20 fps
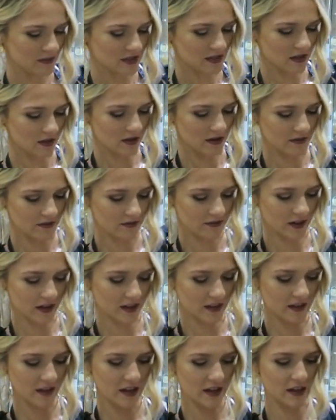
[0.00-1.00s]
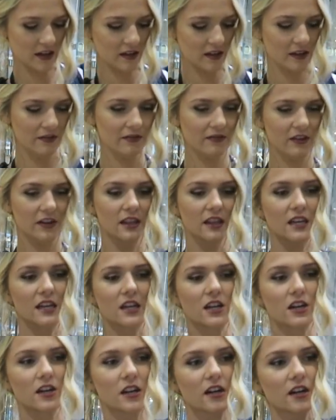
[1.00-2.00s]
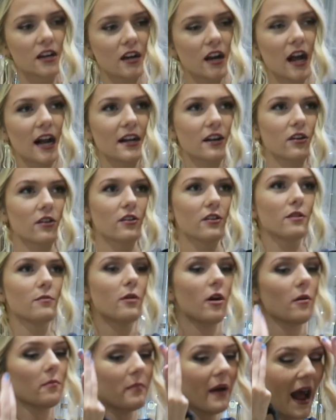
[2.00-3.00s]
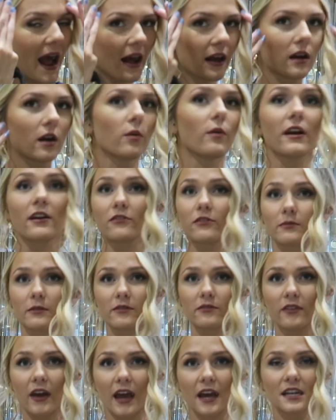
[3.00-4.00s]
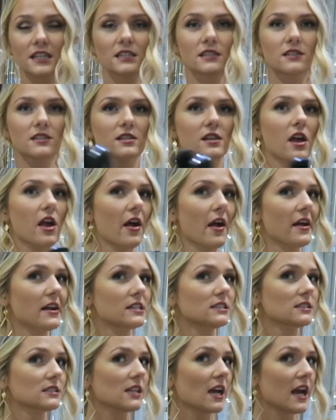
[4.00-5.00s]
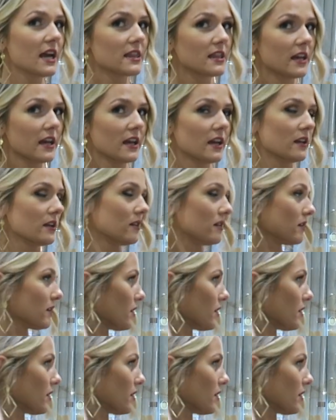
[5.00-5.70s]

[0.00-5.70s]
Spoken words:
So in front of the ear, I curl them all back away from the face. And then